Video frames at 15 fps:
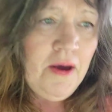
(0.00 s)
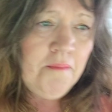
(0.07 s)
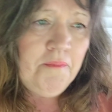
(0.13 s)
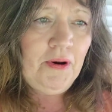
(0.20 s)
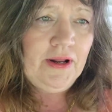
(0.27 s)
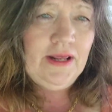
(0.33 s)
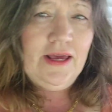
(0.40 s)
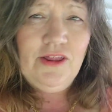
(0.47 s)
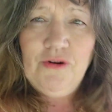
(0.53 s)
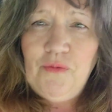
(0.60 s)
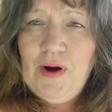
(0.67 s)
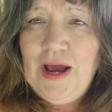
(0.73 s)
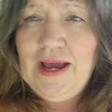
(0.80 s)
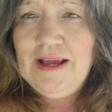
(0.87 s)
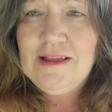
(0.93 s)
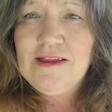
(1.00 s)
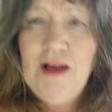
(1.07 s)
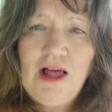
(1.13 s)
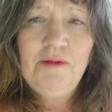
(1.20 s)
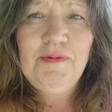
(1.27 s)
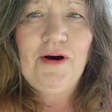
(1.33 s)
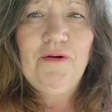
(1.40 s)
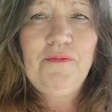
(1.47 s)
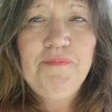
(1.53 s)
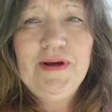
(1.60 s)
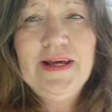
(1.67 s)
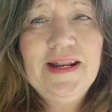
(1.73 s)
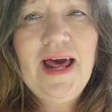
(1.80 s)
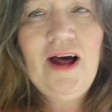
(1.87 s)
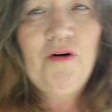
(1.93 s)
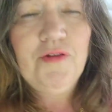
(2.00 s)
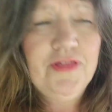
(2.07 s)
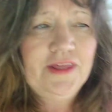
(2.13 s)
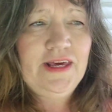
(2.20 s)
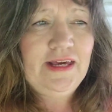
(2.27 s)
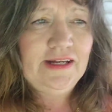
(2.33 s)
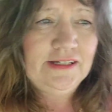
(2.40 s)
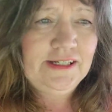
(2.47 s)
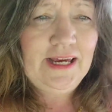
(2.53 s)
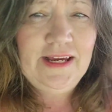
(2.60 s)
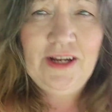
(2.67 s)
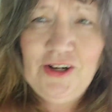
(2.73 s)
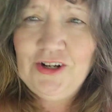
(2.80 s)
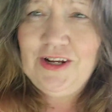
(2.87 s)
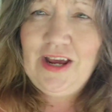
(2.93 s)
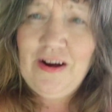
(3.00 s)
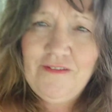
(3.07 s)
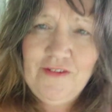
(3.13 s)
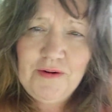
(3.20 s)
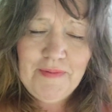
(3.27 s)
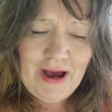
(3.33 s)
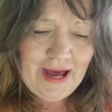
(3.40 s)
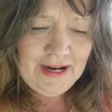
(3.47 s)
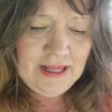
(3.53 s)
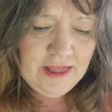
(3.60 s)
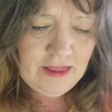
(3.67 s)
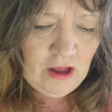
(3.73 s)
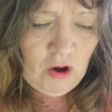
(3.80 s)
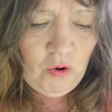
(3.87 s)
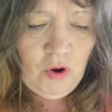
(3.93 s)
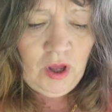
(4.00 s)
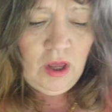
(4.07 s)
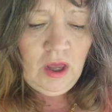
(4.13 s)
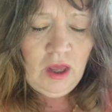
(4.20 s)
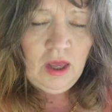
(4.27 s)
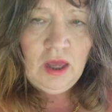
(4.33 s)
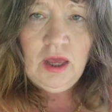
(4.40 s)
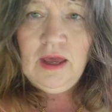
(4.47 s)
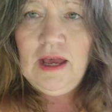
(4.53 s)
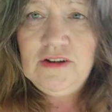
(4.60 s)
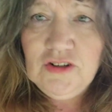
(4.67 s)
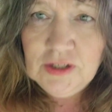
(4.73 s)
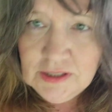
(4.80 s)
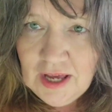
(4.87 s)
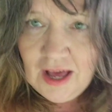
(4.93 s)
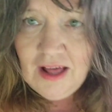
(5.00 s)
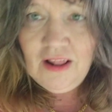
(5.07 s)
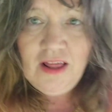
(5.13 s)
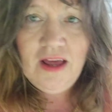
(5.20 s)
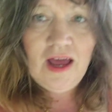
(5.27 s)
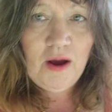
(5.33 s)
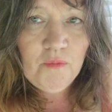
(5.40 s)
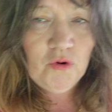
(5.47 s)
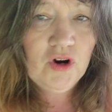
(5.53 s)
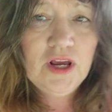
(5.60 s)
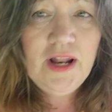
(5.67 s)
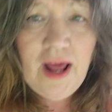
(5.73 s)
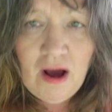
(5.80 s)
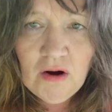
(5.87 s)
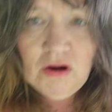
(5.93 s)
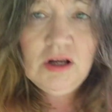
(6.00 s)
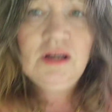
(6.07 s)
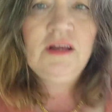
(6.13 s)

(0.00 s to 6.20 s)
But either way, it's all about being healthy and taking good care of your body. So, as you can tell, I'm working out